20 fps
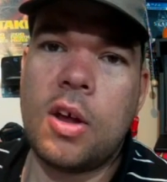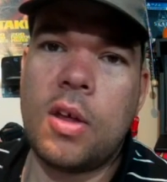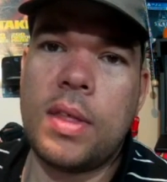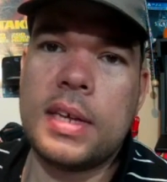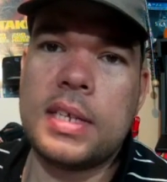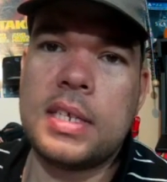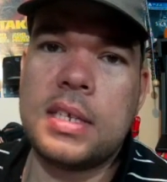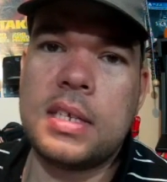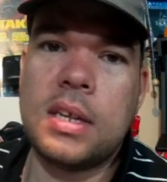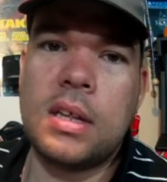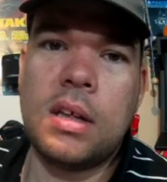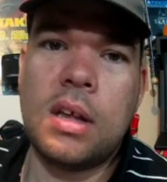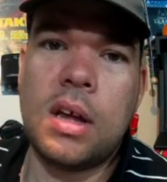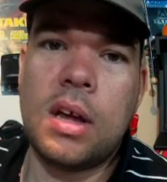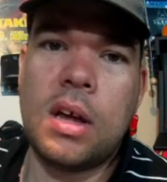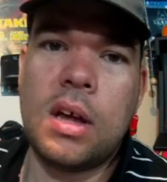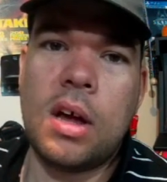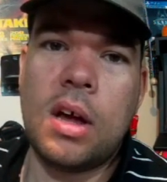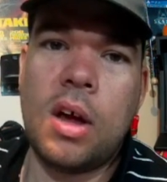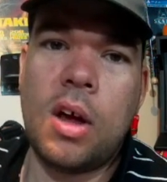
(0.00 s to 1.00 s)
they still
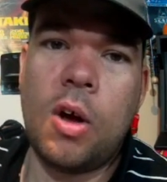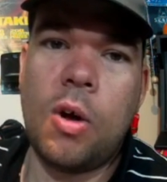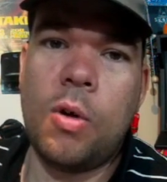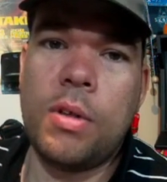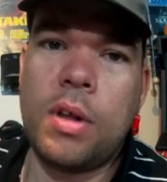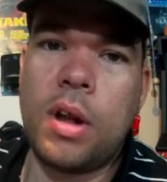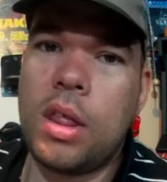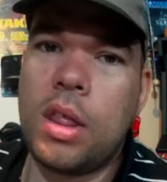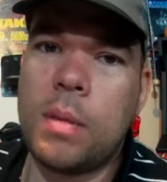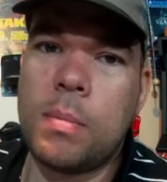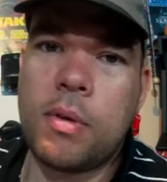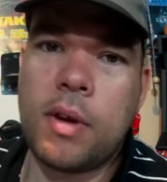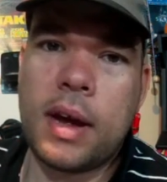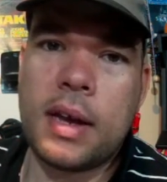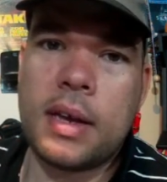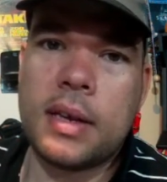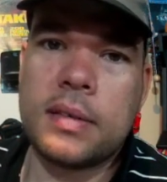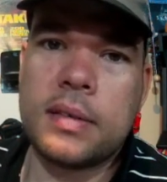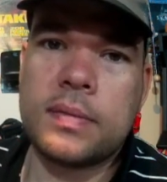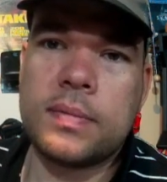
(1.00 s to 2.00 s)
own all the brand,